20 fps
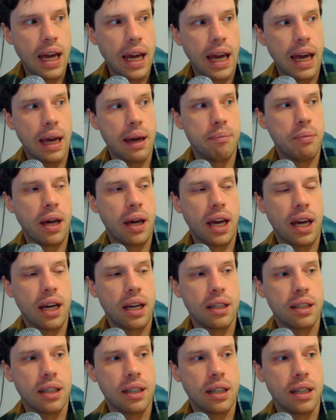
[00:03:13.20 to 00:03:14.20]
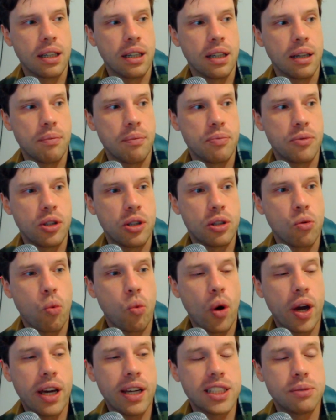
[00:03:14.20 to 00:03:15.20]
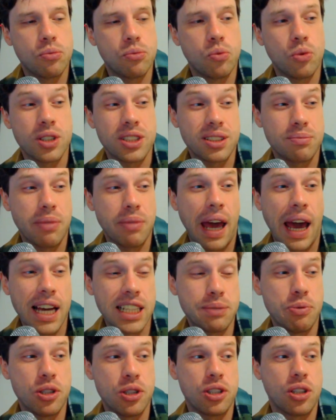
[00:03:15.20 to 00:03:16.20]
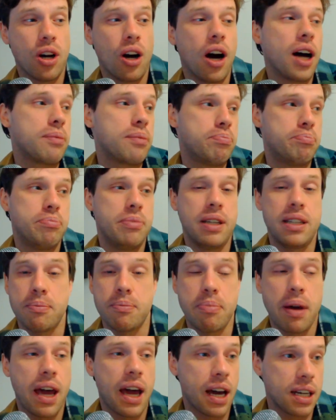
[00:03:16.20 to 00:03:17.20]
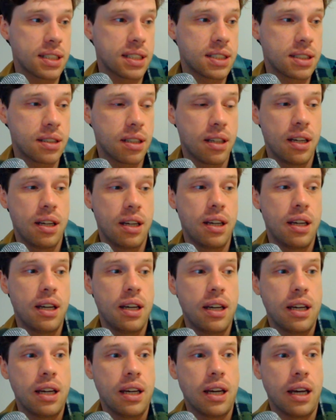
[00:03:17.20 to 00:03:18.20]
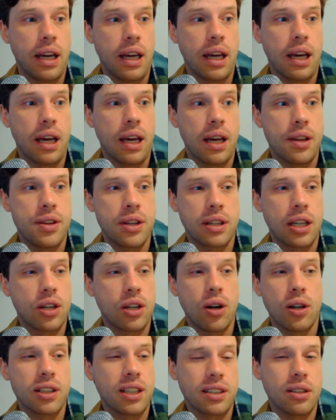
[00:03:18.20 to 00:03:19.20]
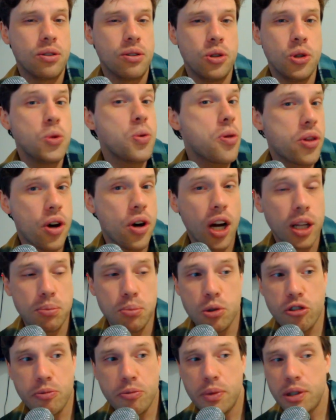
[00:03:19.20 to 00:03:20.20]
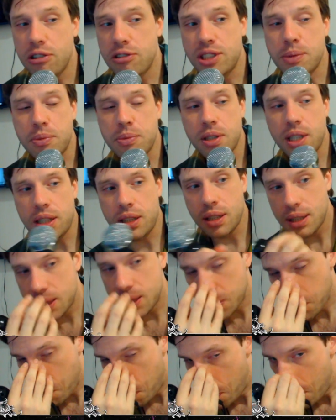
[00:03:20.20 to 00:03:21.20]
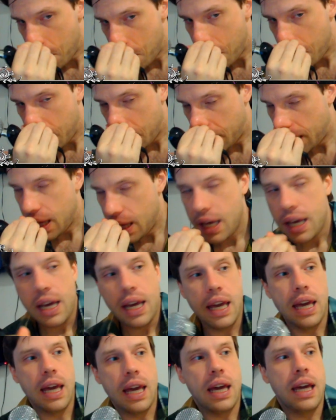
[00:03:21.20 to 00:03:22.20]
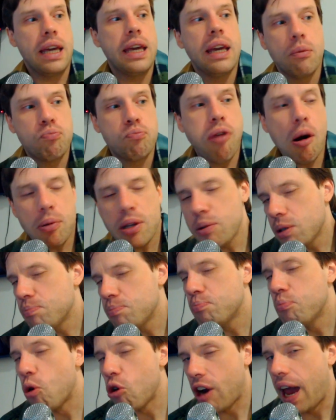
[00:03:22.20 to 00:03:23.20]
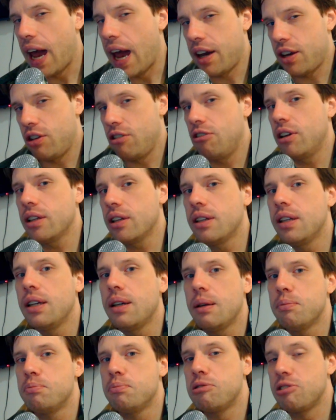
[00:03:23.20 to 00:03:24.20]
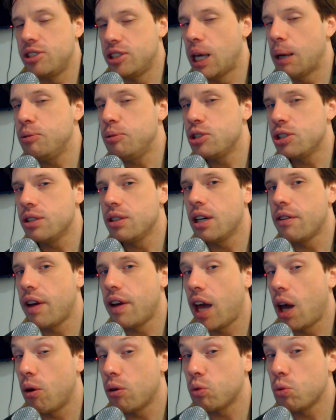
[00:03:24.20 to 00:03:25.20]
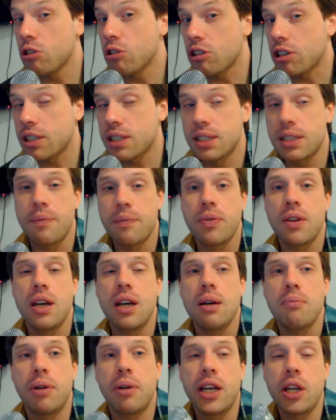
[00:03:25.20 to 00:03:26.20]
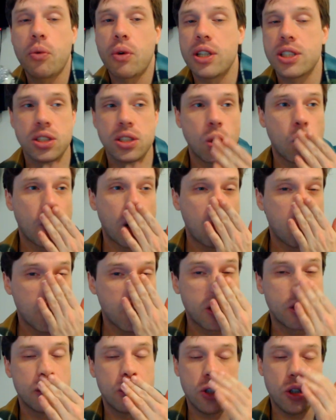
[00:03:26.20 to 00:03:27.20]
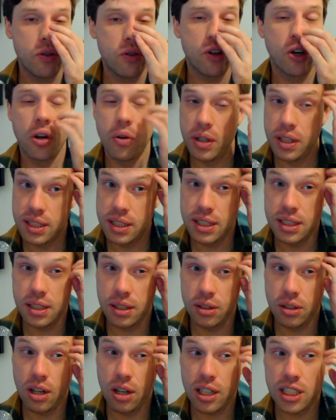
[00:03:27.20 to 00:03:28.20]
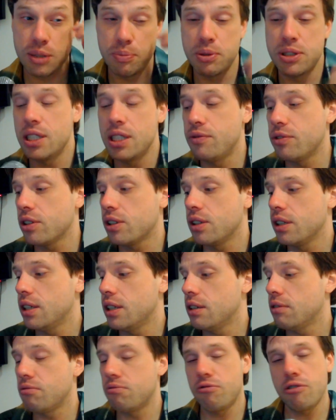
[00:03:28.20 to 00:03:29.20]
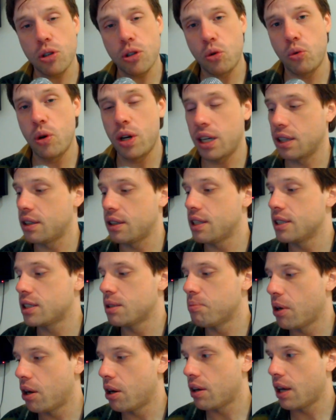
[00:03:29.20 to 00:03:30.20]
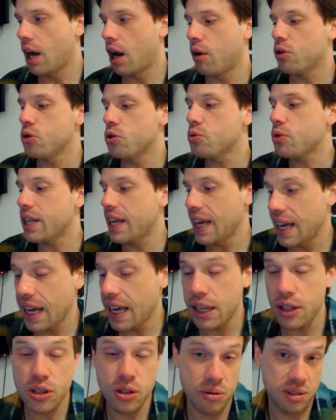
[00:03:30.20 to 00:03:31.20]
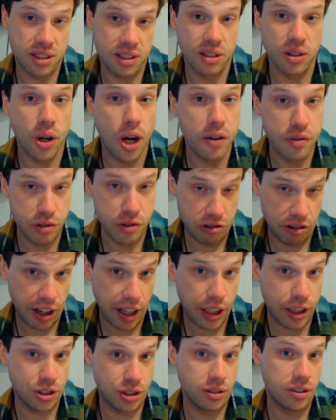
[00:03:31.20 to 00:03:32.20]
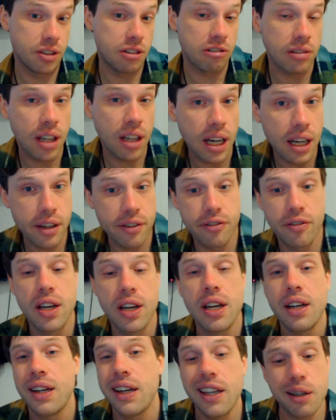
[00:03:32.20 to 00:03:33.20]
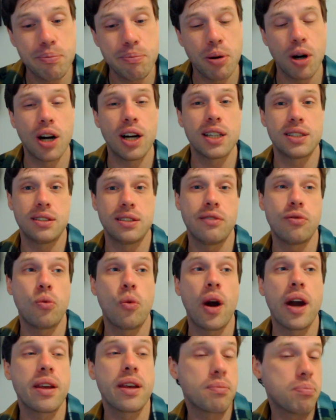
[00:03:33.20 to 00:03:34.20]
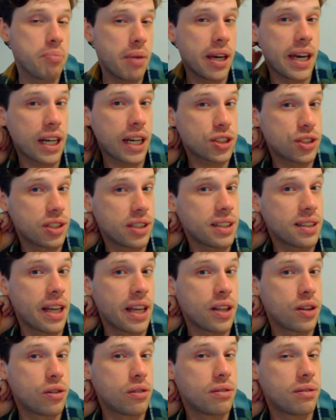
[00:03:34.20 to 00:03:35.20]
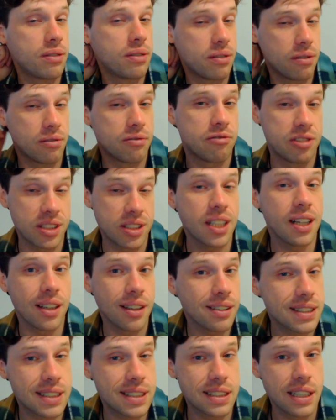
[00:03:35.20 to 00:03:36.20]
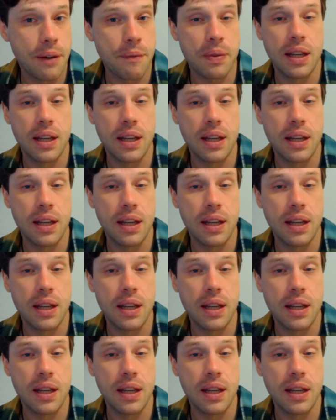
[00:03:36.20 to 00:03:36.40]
And the way it has been taught in the past, I think they call it the New Thought movement or something like this. Probably a little more accurate perception of how it works. But anyway, so what I wanted to do, though, is to talk specifically, real quick at least, about how you can use the law of attraction in your life in a positive way that may actually lend results,